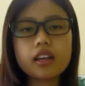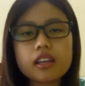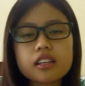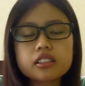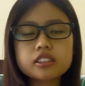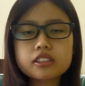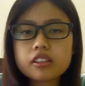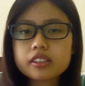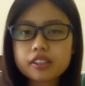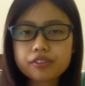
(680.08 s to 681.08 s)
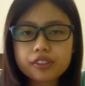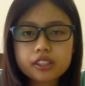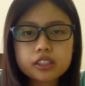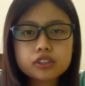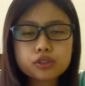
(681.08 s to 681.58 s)
It is not
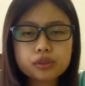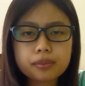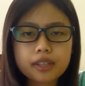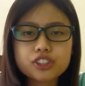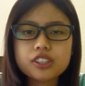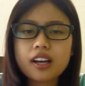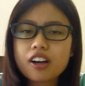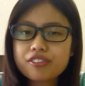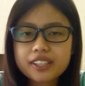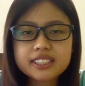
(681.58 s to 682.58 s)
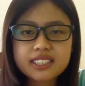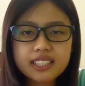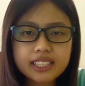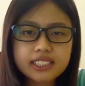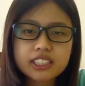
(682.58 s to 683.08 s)
difficult to imagine how
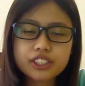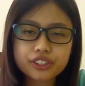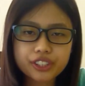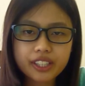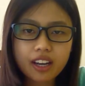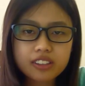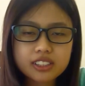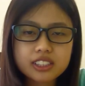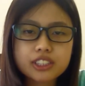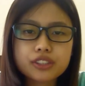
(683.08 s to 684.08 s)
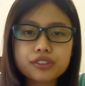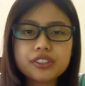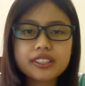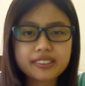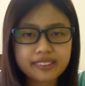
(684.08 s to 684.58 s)
fantastic the tree house is
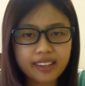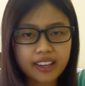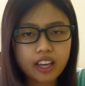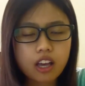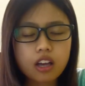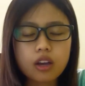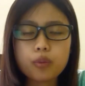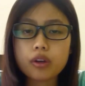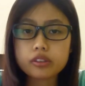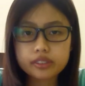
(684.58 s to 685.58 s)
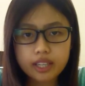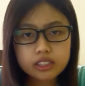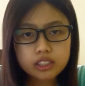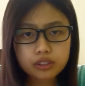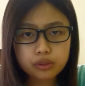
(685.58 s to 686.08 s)
during the night. When you get
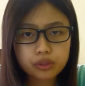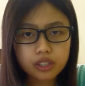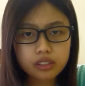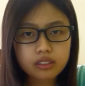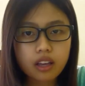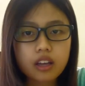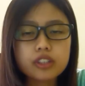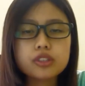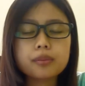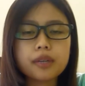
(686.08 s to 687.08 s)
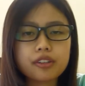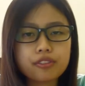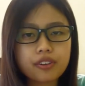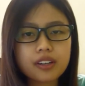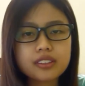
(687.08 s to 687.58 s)
into it, you may
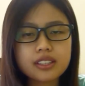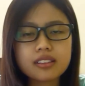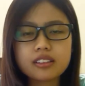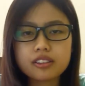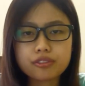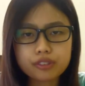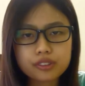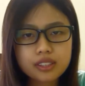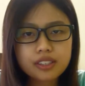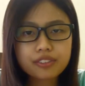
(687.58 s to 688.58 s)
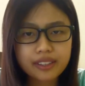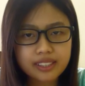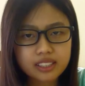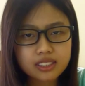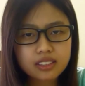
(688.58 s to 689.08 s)
find it a floating
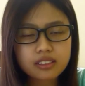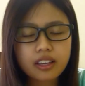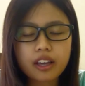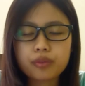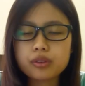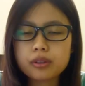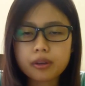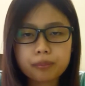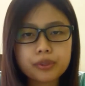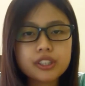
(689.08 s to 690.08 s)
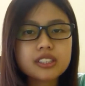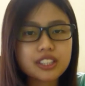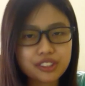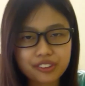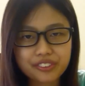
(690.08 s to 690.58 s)
fantastic that ever appeared
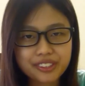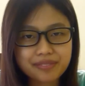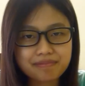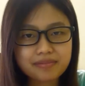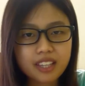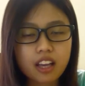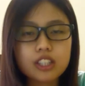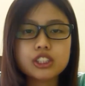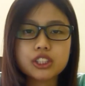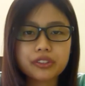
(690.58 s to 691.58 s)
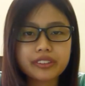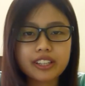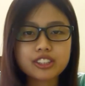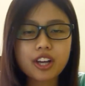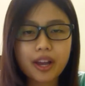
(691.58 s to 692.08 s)
in your dream. So
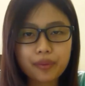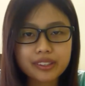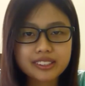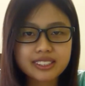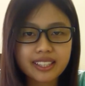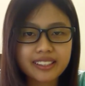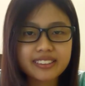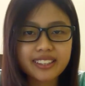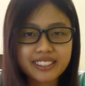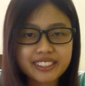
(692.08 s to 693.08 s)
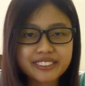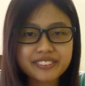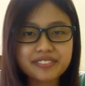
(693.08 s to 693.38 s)
that's all I want to say. Thank you.